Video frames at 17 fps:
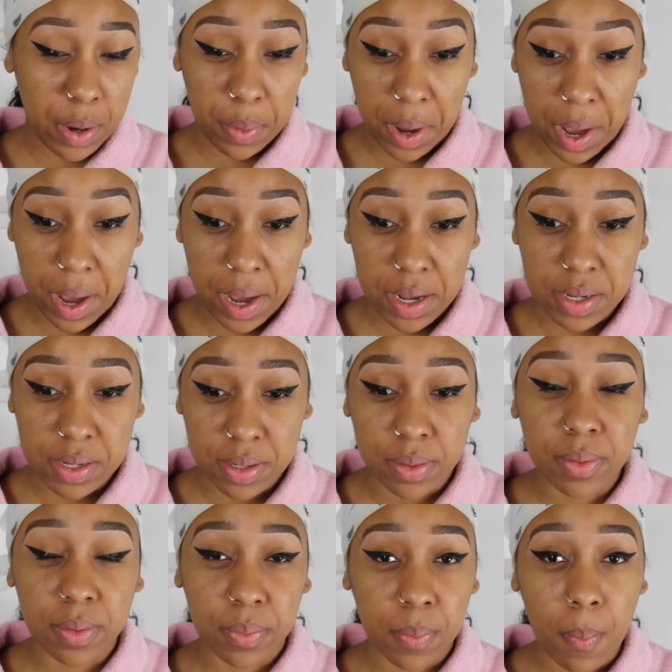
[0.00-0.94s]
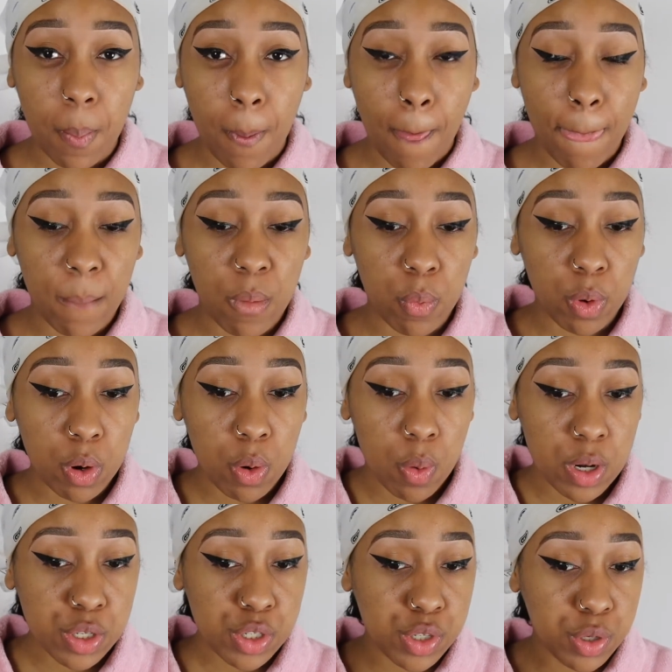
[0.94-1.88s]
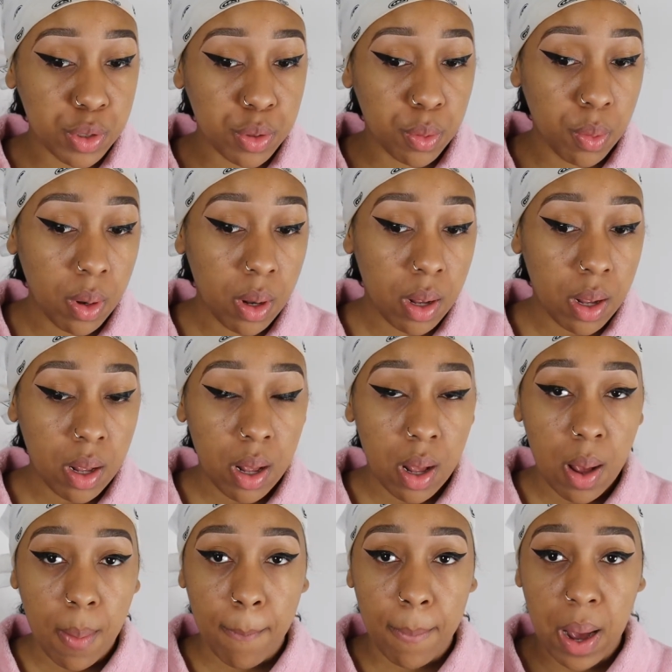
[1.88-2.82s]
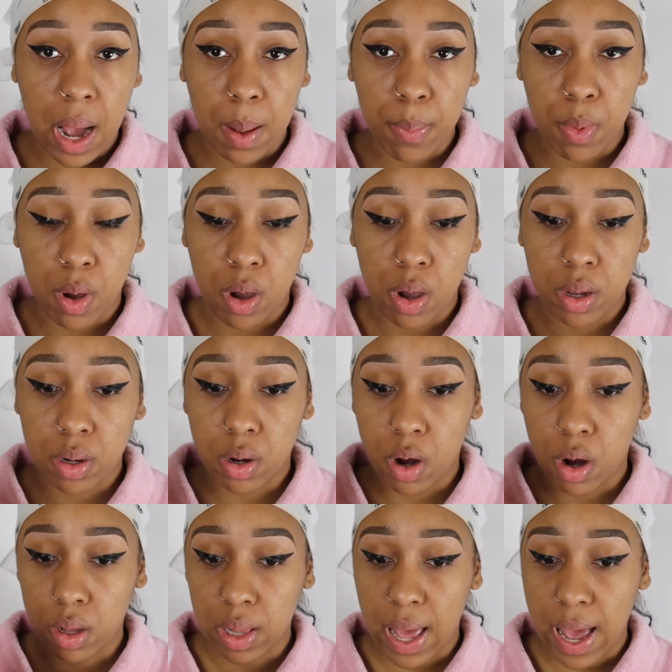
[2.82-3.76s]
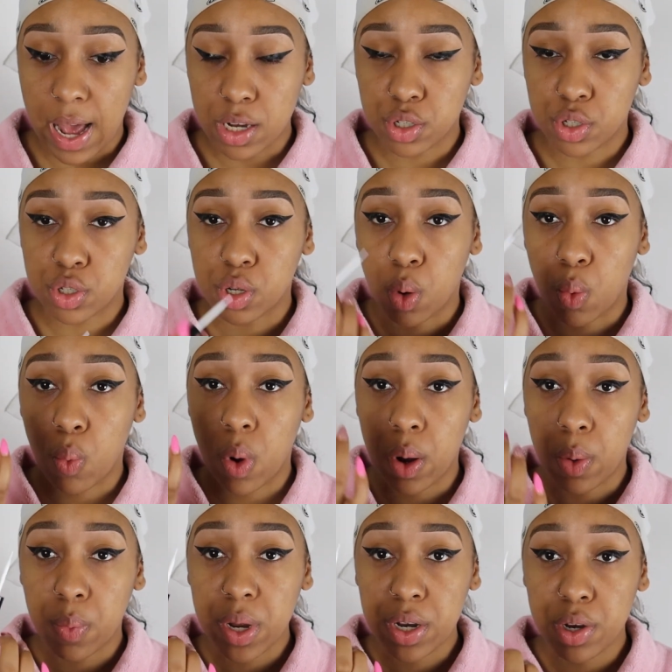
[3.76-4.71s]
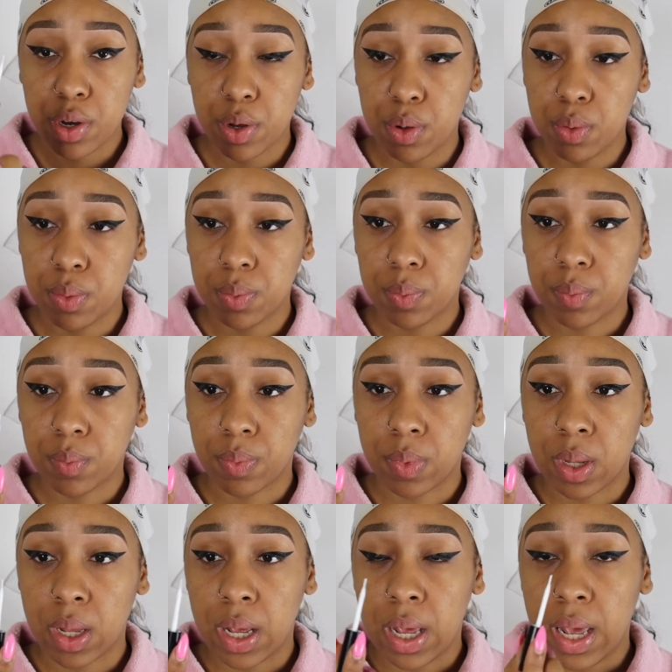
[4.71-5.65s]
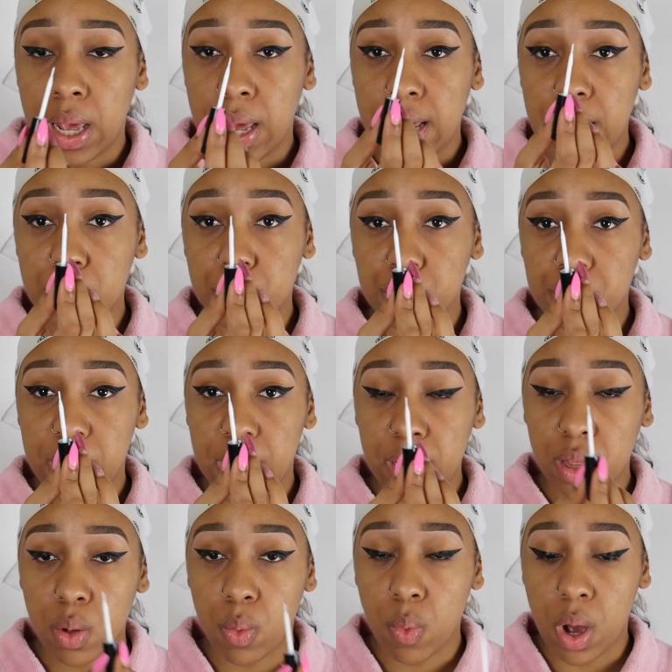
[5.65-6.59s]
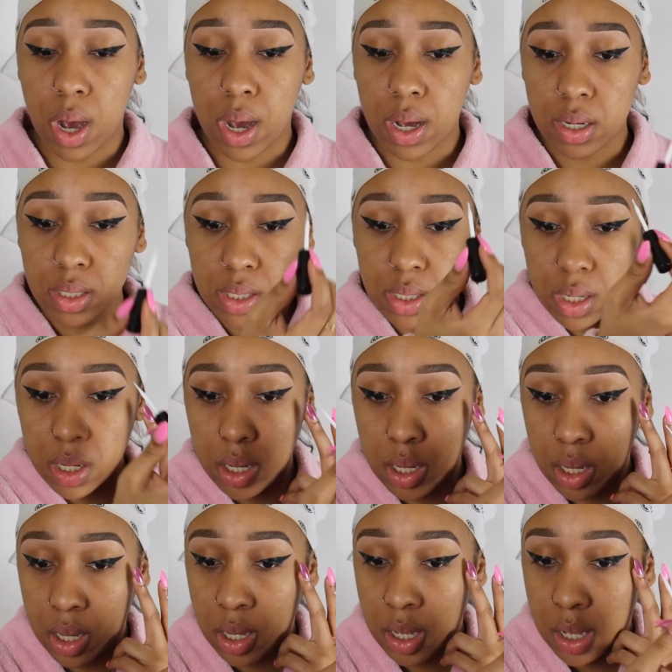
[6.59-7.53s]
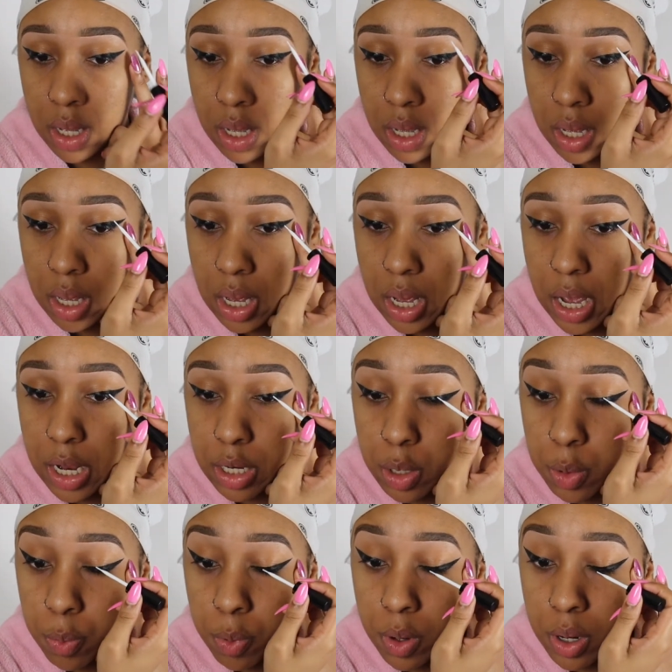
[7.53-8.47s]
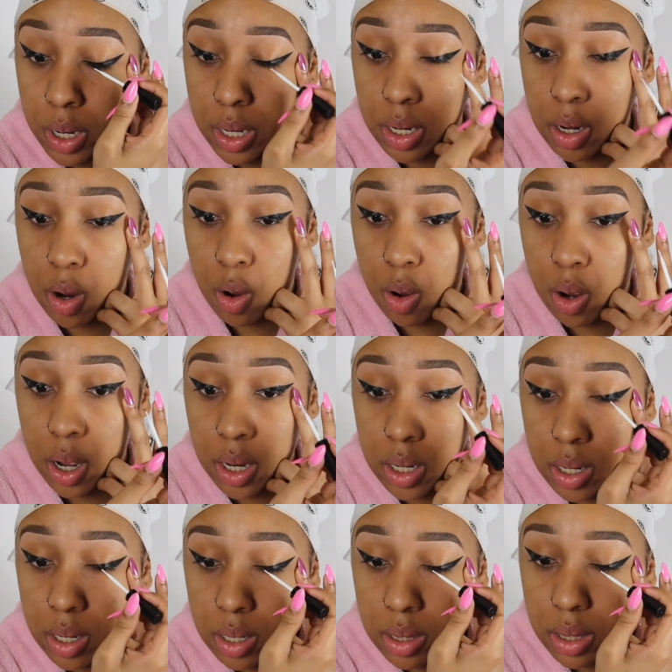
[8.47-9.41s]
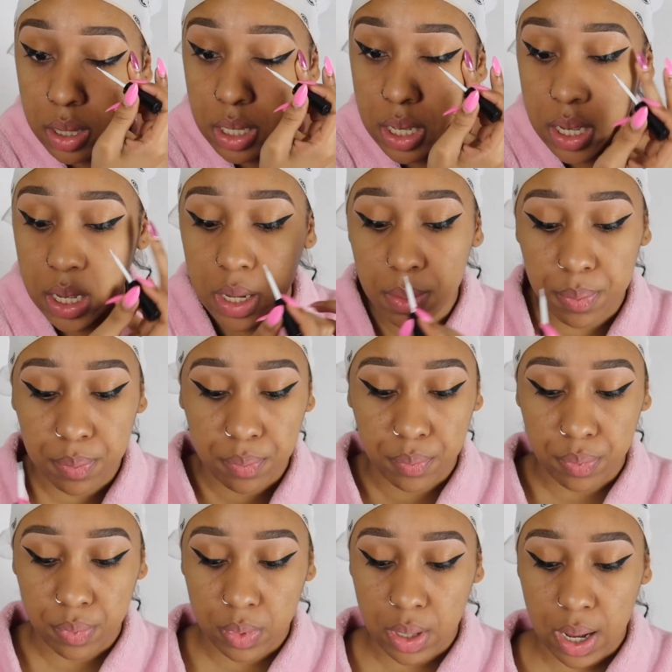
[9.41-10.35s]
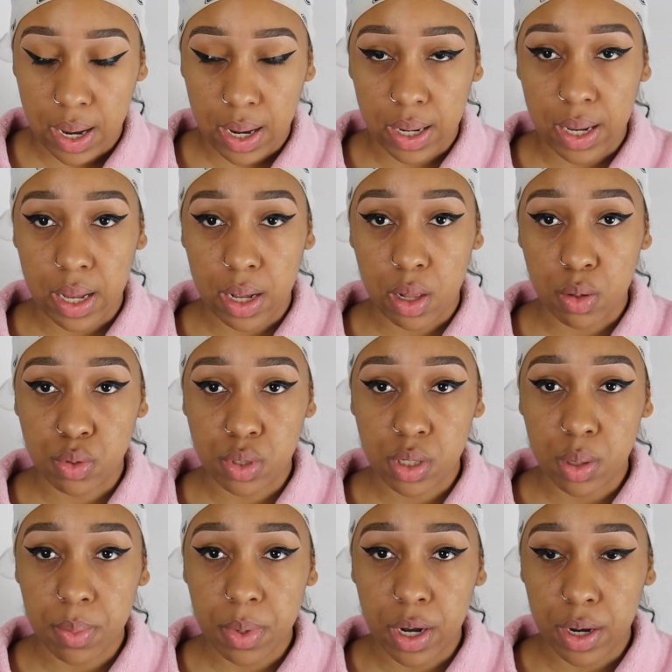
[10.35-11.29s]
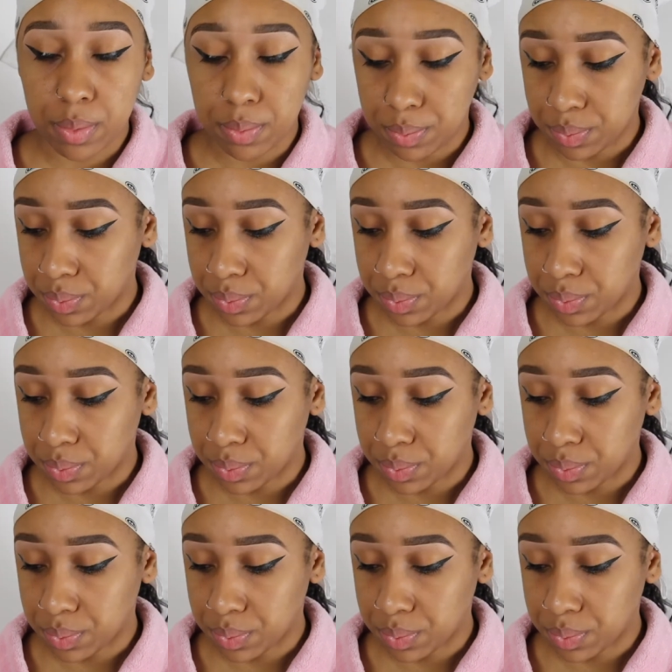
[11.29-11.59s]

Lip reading: okay, we're going to pop on our lash. So what we do is you take the wand and you put on the, I gotta get close to the mirror,